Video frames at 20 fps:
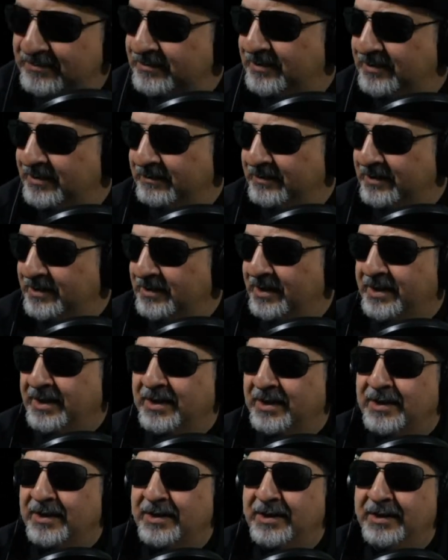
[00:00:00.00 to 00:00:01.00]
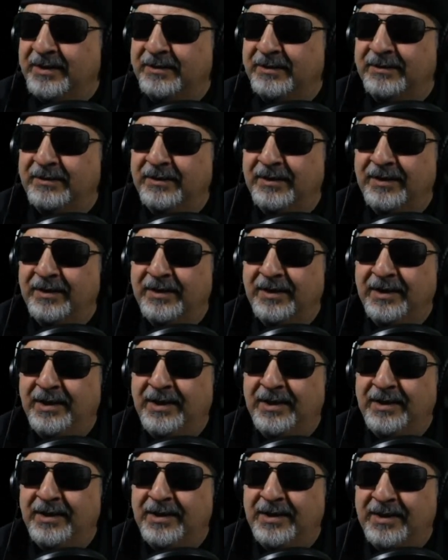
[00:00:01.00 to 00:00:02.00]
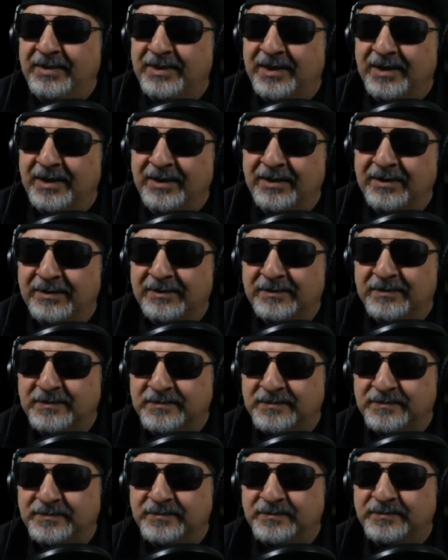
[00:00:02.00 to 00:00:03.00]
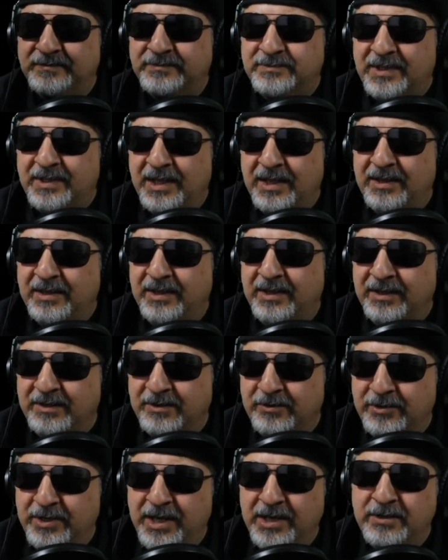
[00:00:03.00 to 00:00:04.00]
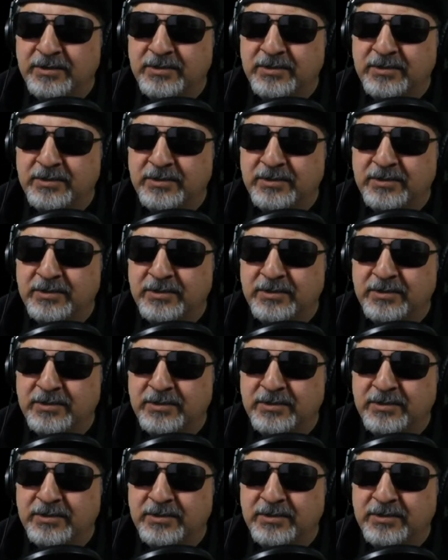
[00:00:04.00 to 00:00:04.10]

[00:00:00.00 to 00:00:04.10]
I'm clicking on it, and I get nothing. Now I get Creator